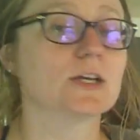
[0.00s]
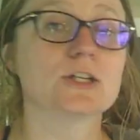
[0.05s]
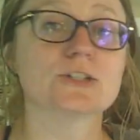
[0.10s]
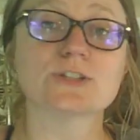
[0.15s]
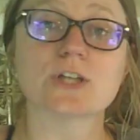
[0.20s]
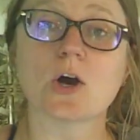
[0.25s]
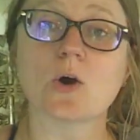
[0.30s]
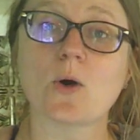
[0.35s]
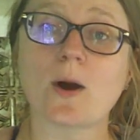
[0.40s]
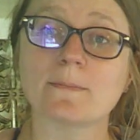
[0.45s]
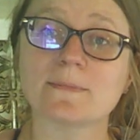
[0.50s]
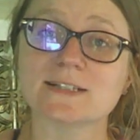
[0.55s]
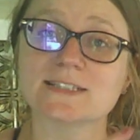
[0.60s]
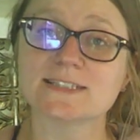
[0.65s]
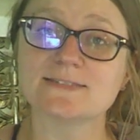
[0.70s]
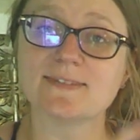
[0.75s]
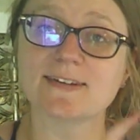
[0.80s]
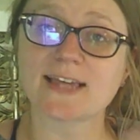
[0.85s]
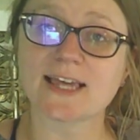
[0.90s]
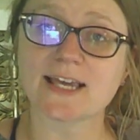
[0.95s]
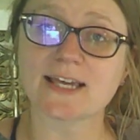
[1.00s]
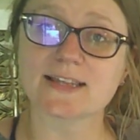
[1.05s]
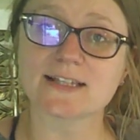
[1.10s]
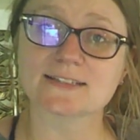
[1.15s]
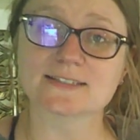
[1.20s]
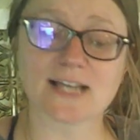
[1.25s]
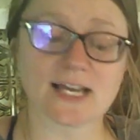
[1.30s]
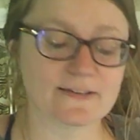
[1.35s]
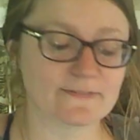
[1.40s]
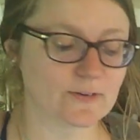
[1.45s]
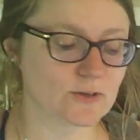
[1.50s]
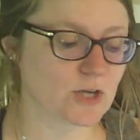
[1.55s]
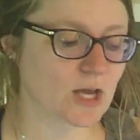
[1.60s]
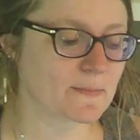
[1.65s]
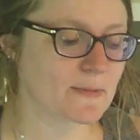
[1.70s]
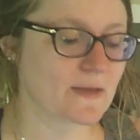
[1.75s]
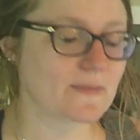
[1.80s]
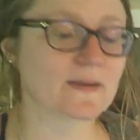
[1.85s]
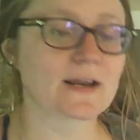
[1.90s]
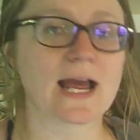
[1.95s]
So I'm going to see if I can get this guy filled
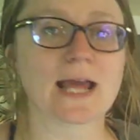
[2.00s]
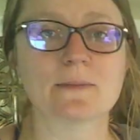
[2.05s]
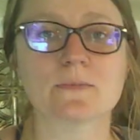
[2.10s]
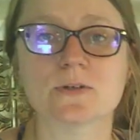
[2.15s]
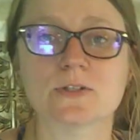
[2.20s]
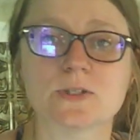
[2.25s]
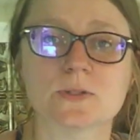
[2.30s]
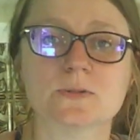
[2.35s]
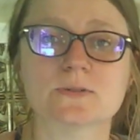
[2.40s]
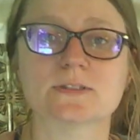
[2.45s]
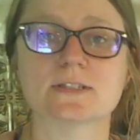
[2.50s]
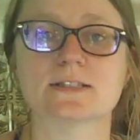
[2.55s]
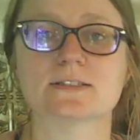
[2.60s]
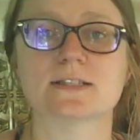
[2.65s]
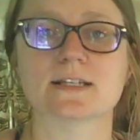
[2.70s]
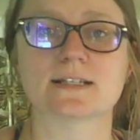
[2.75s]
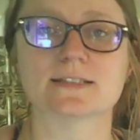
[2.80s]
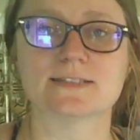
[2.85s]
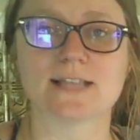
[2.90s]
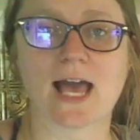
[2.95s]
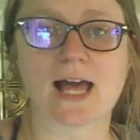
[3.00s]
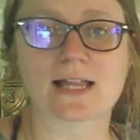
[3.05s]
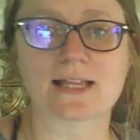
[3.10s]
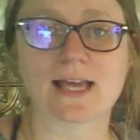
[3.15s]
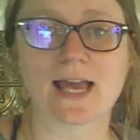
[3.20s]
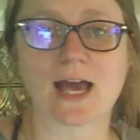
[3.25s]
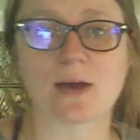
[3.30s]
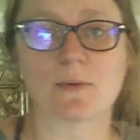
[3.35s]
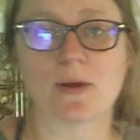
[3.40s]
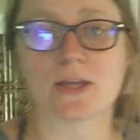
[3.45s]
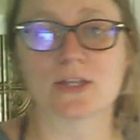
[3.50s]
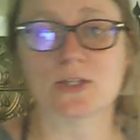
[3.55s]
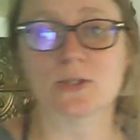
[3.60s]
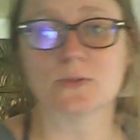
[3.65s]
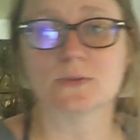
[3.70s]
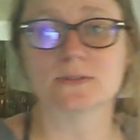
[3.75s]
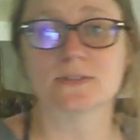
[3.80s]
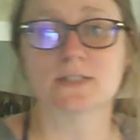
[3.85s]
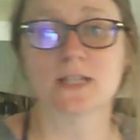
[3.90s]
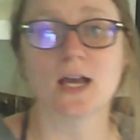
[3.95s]
up, and then I will use this exactly how I
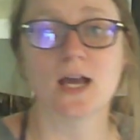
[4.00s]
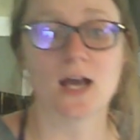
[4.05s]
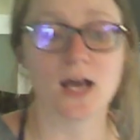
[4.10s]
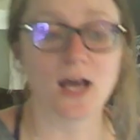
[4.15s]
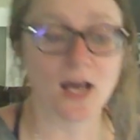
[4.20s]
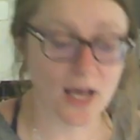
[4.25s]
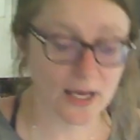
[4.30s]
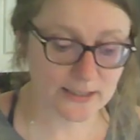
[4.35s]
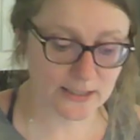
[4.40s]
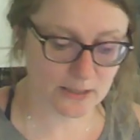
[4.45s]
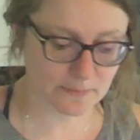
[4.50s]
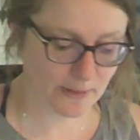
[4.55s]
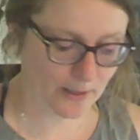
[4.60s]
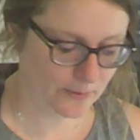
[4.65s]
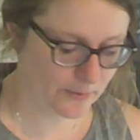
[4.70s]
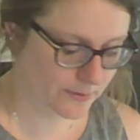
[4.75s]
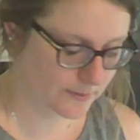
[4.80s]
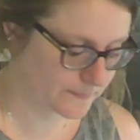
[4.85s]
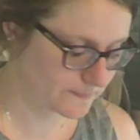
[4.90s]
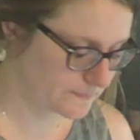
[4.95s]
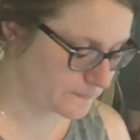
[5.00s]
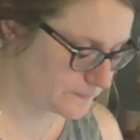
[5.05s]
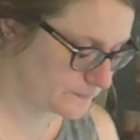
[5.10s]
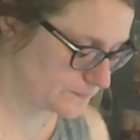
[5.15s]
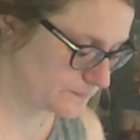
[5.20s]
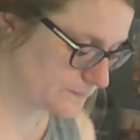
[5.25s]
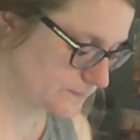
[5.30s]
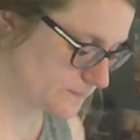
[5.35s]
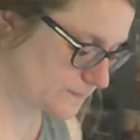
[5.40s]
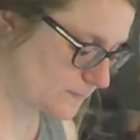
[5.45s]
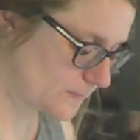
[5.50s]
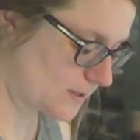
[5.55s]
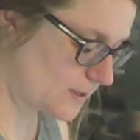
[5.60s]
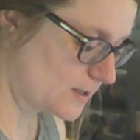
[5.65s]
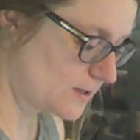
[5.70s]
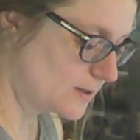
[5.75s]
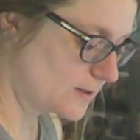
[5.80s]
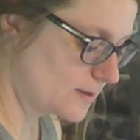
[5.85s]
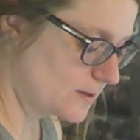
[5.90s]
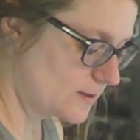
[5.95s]
use onion
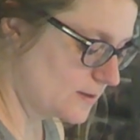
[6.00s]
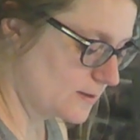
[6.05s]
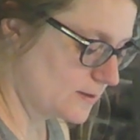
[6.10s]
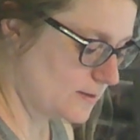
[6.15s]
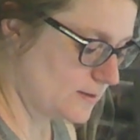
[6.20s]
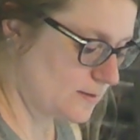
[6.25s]
powder.